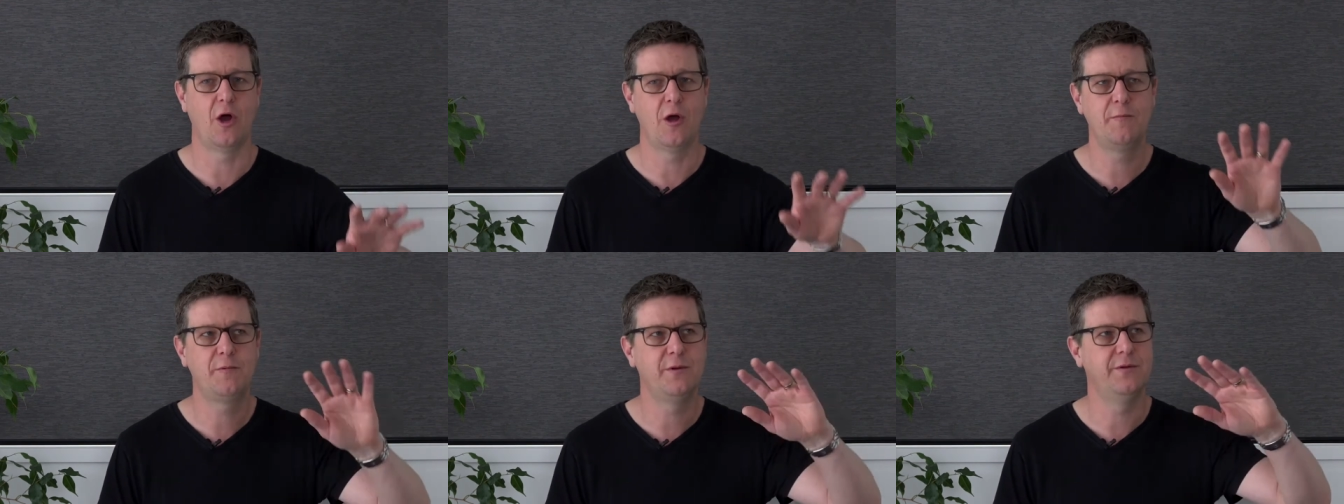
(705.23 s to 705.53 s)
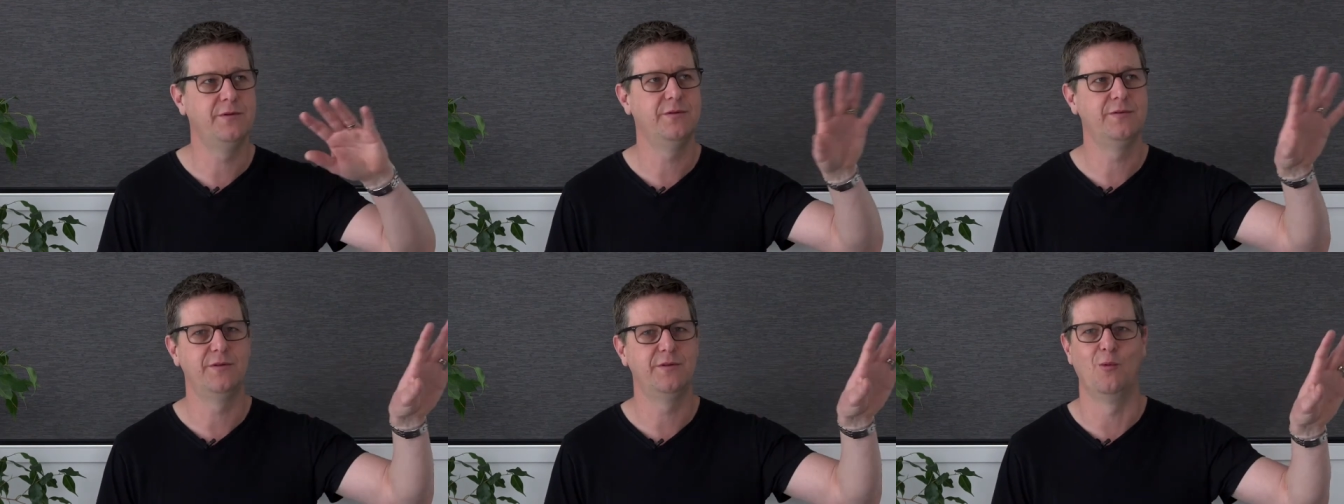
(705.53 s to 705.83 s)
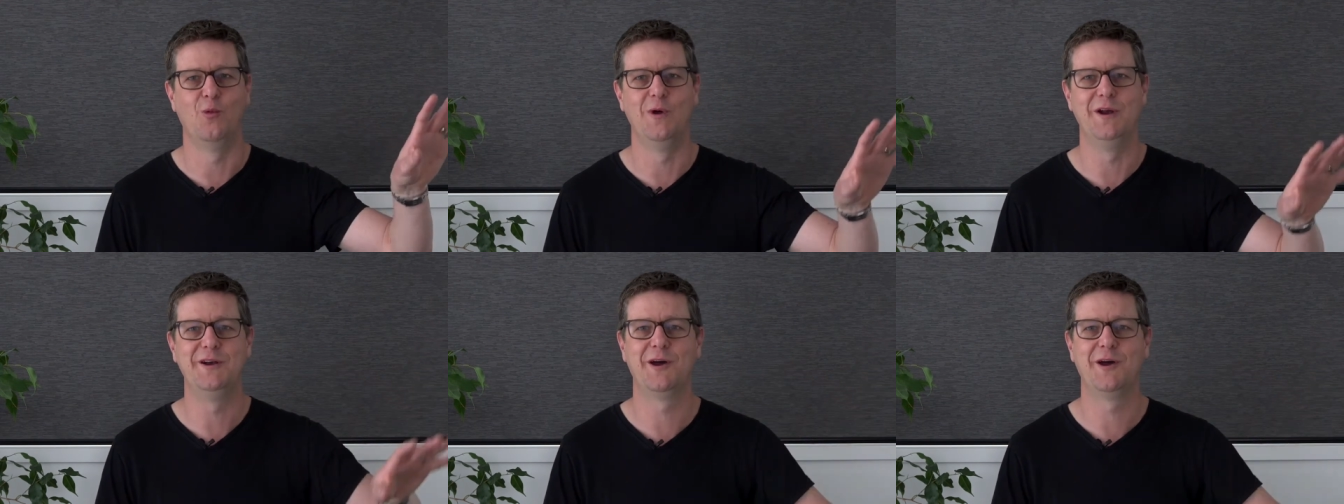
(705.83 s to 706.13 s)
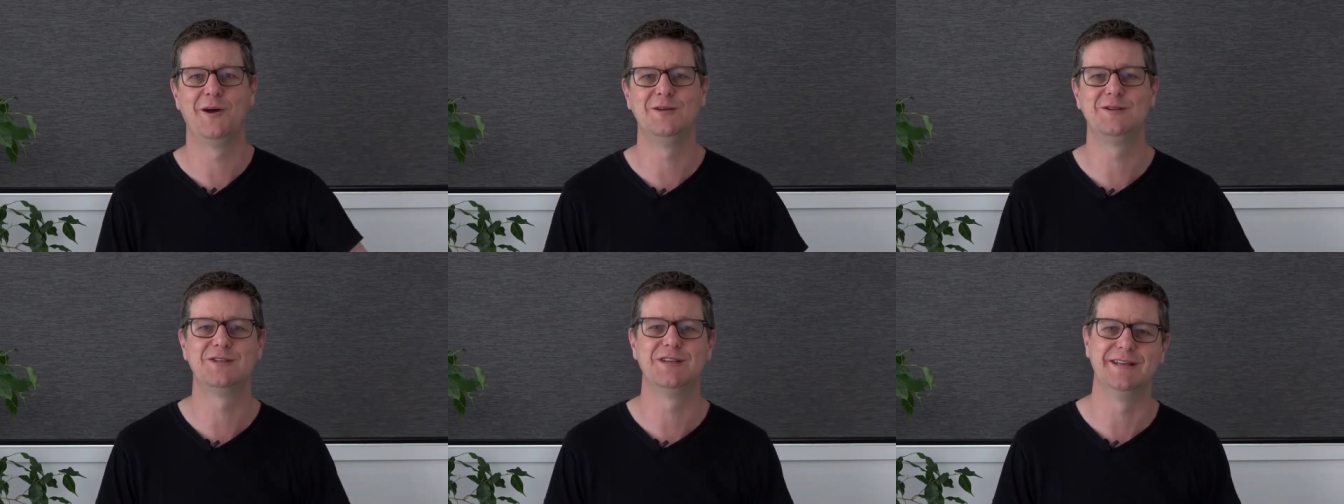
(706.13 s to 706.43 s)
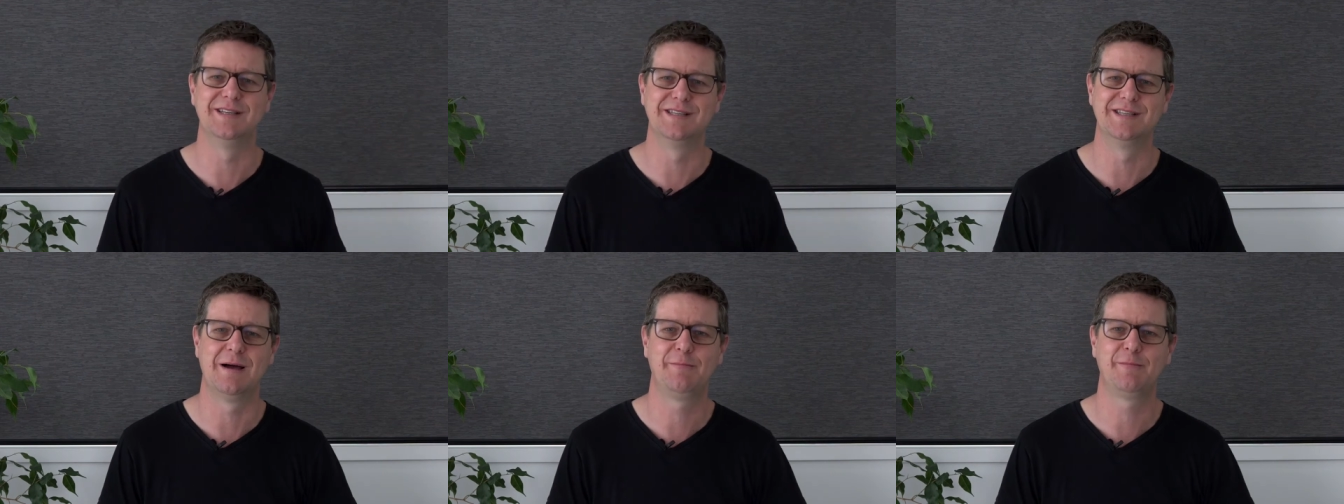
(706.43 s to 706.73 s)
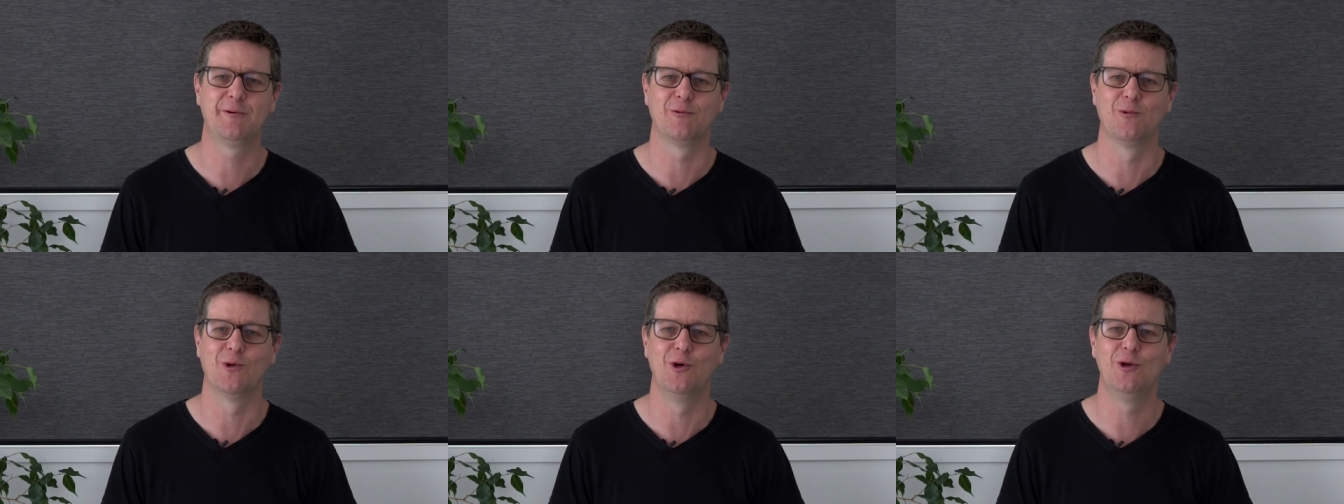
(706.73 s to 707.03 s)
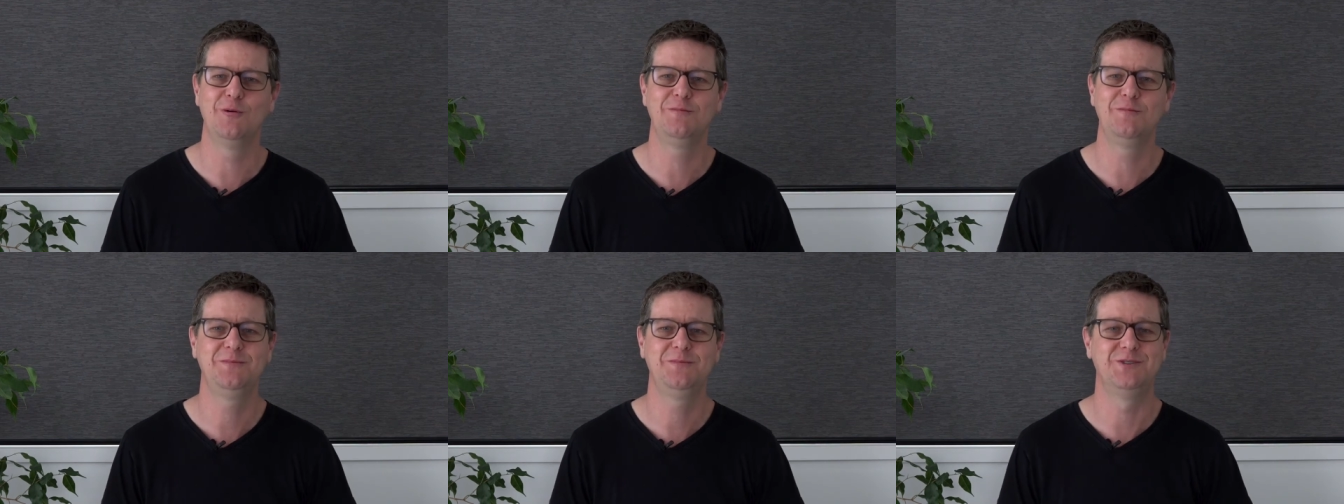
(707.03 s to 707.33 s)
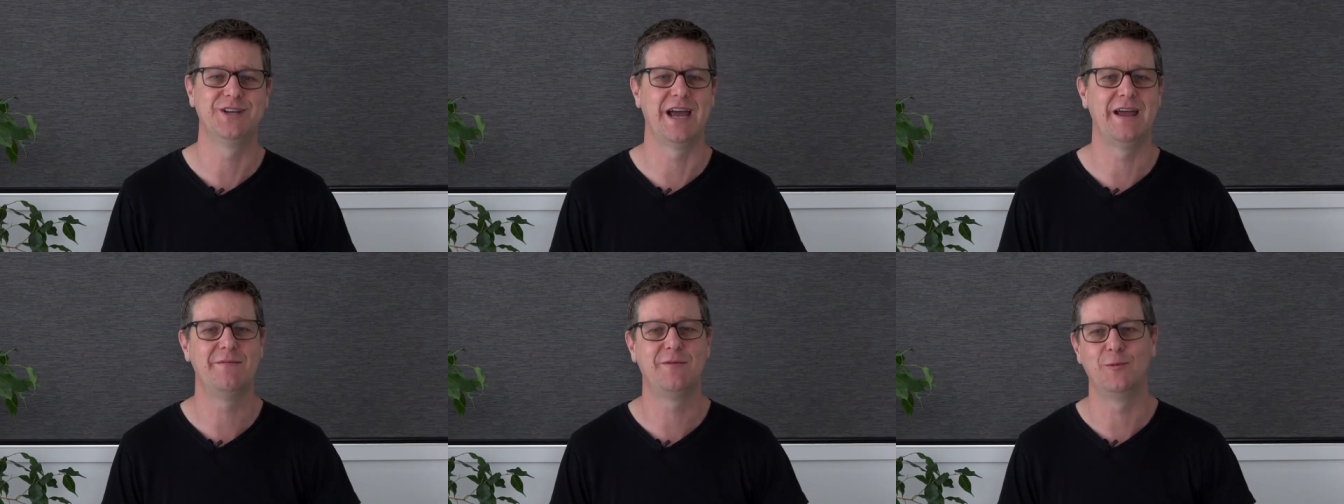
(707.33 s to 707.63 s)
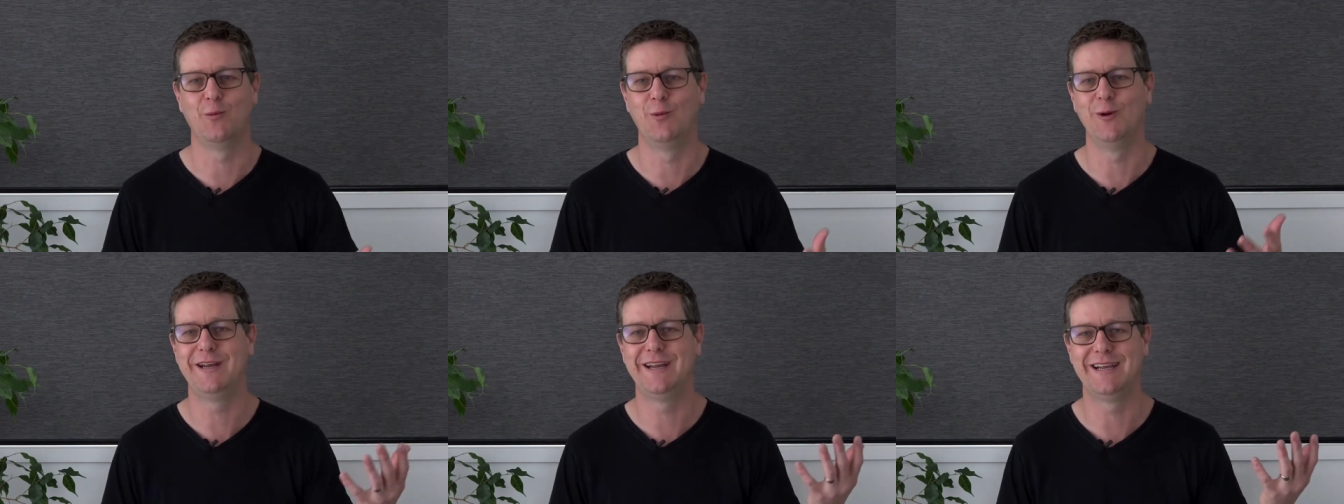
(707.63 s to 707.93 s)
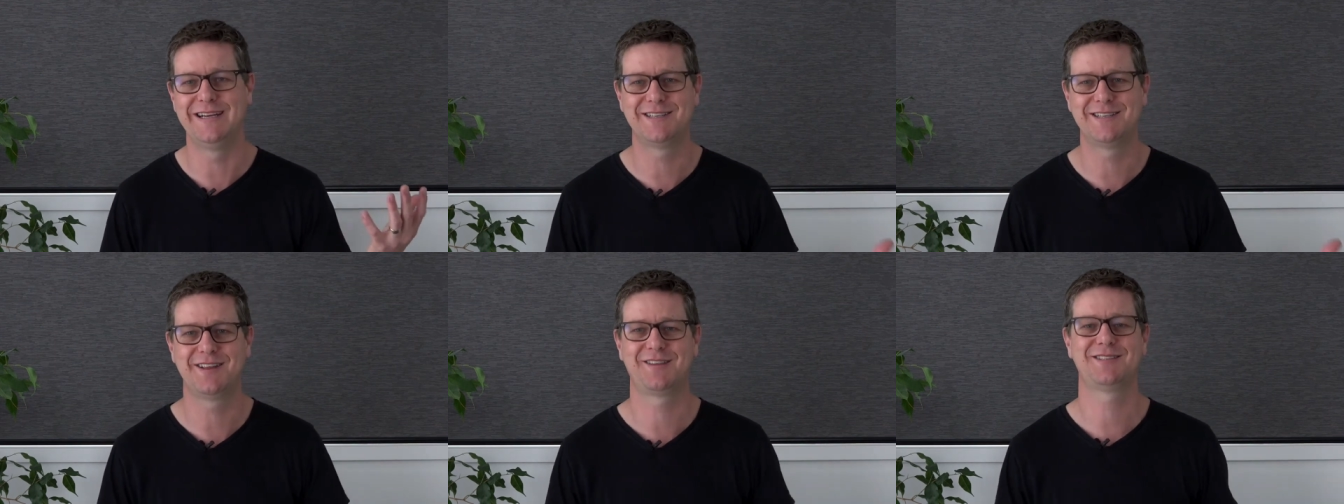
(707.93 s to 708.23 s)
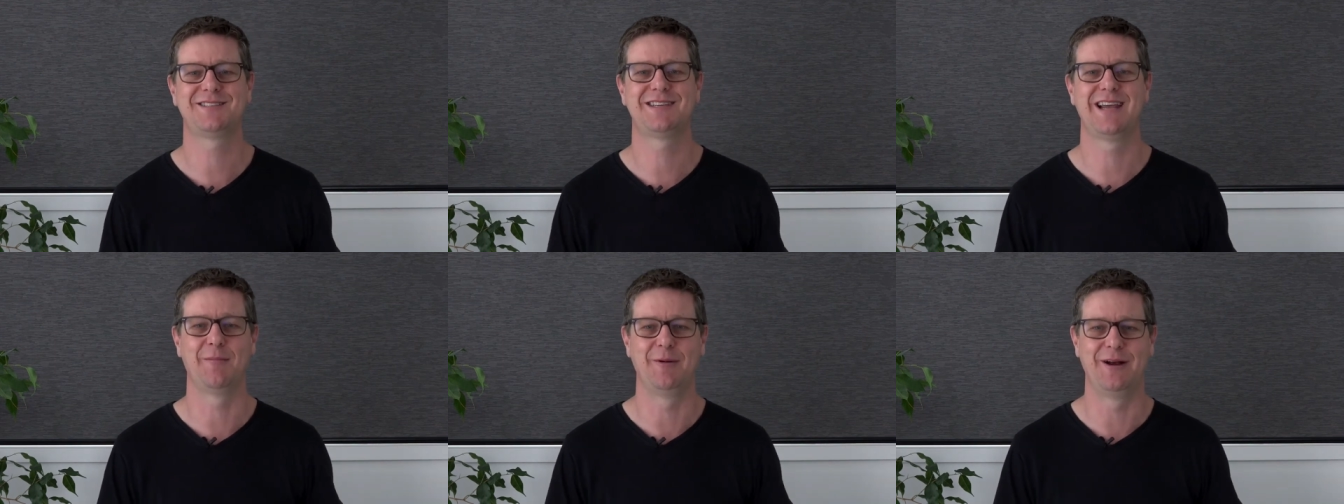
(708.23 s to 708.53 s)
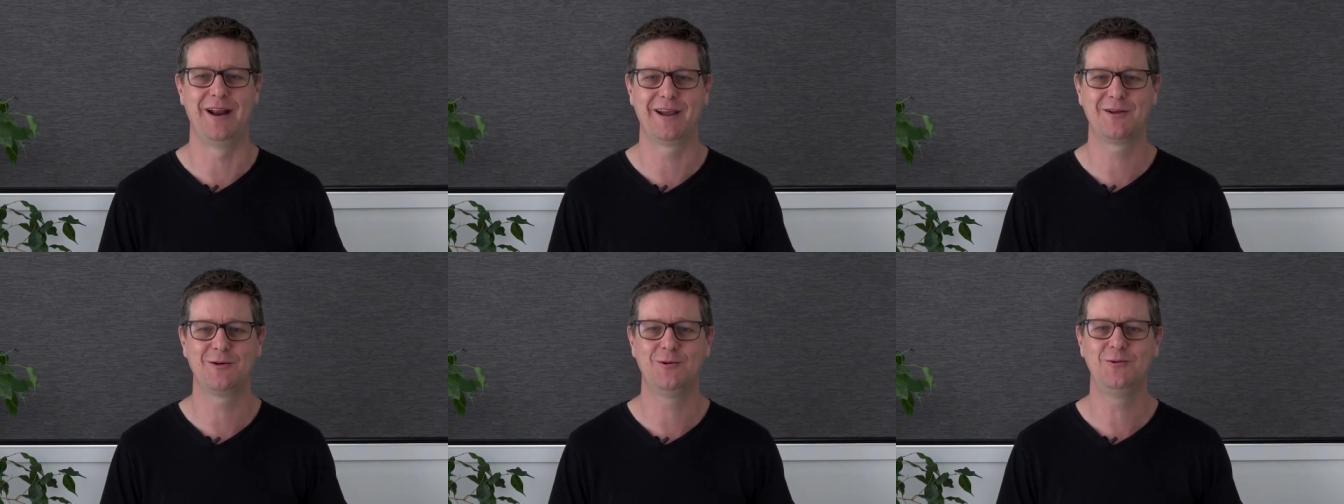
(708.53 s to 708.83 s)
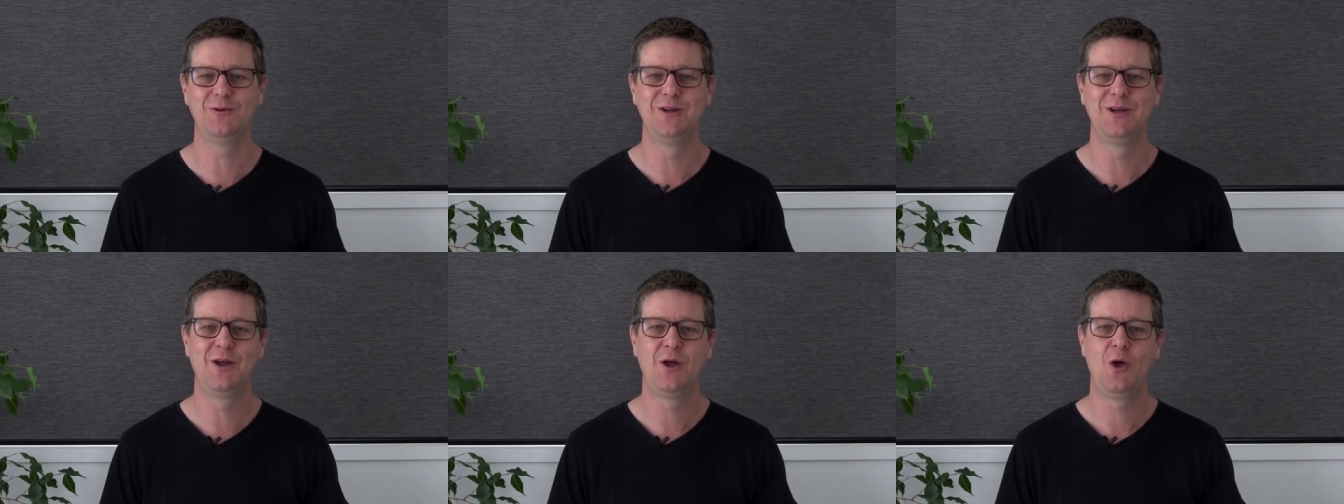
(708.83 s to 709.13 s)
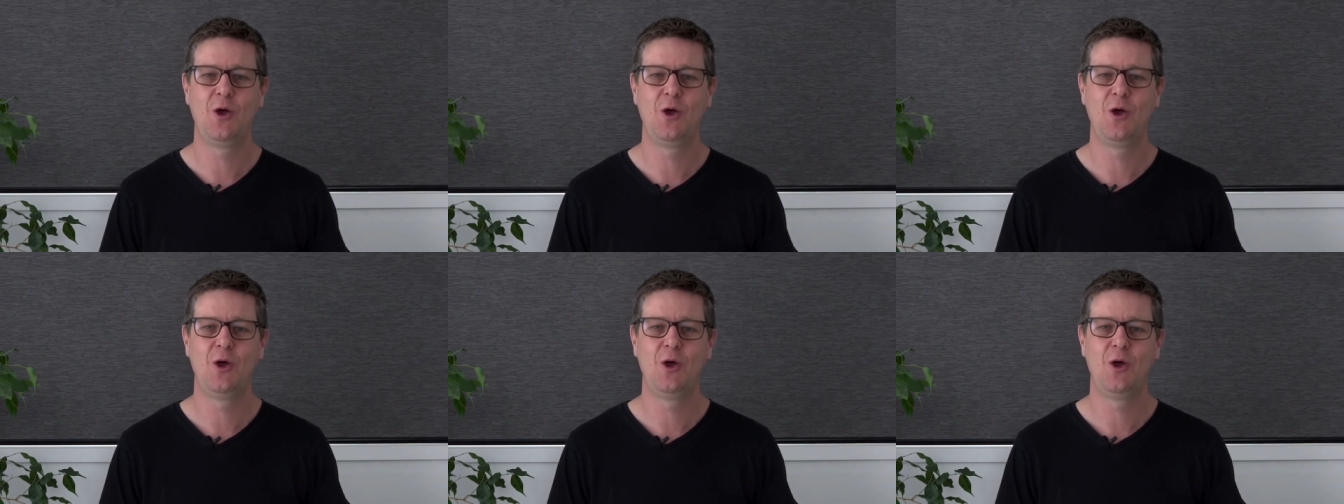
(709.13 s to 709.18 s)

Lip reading: open the windows in his upper room, David would head to the tabernacle.